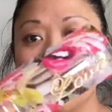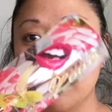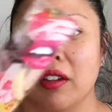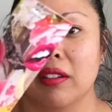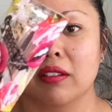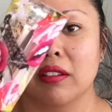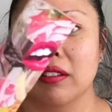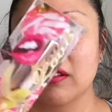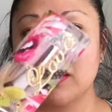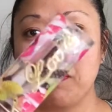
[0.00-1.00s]
uh,
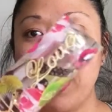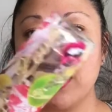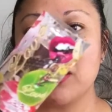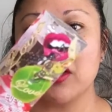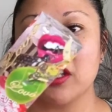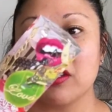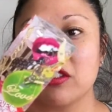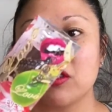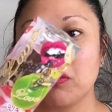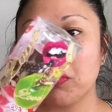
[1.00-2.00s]
the packaging is
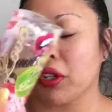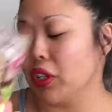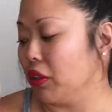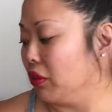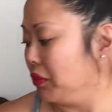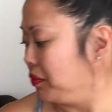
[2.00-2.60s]
super cute.